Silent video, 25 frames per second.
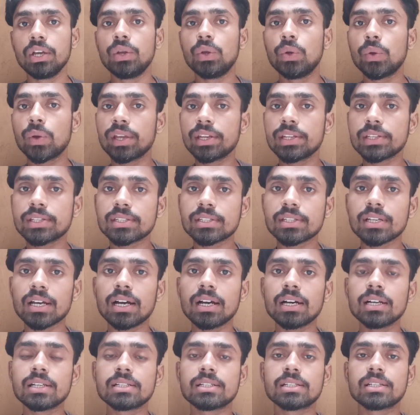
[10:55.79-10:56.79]
You can
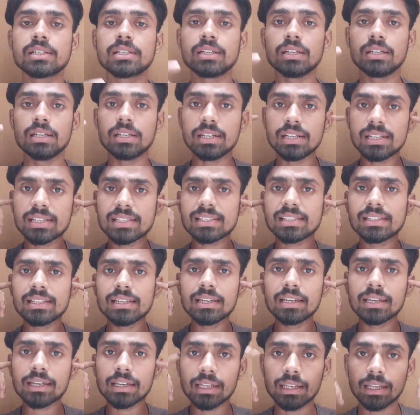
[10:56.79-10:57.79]
start
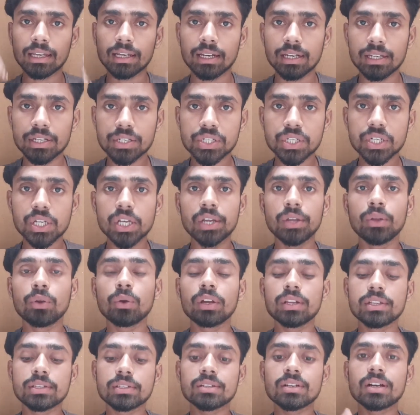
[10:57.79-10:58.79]
listening in English. You
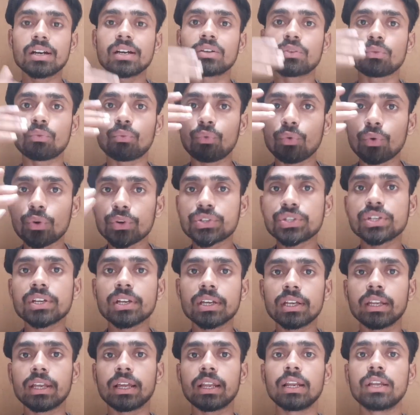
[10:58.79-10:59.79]
can start watching
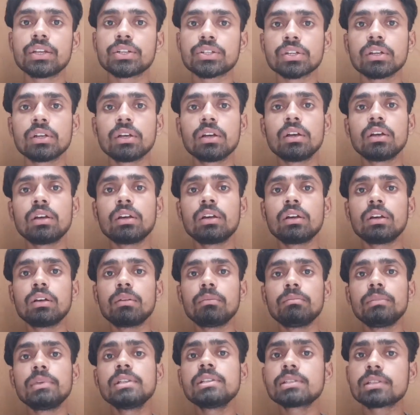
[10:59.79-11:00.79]
in English.
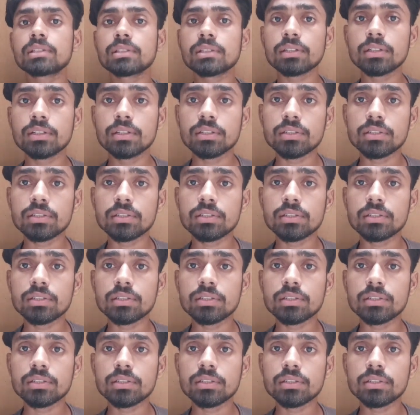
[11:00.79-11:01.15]
Means